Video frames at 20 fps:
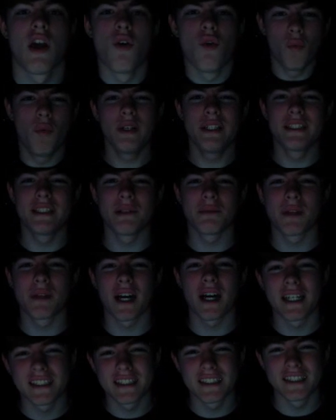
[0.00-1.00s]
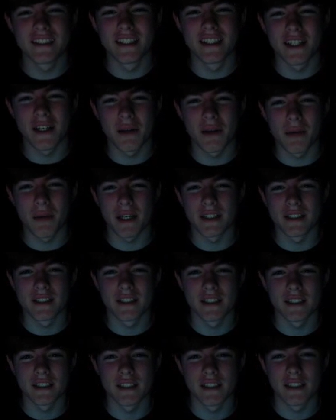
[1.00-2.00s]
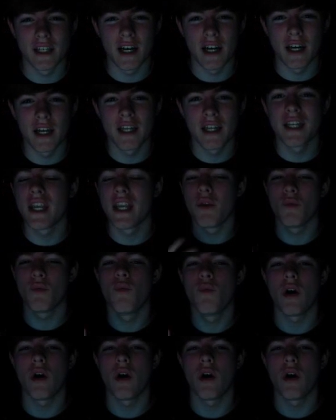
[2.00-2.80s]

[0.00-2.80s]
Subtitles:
What is up, guys? This is UndeadPanda69, and